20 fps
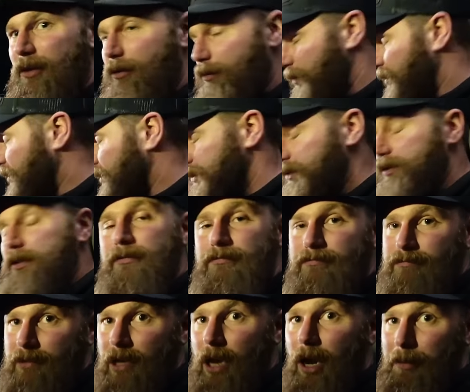that was
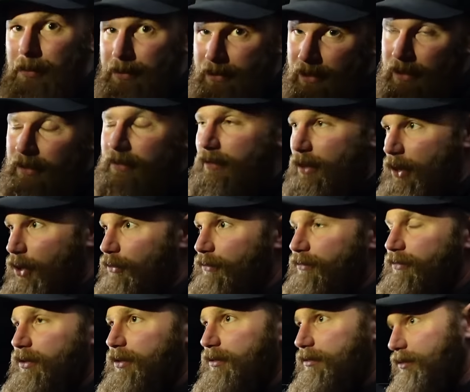carpeted
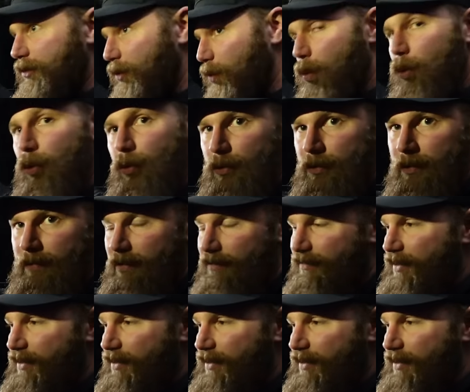over the walls of the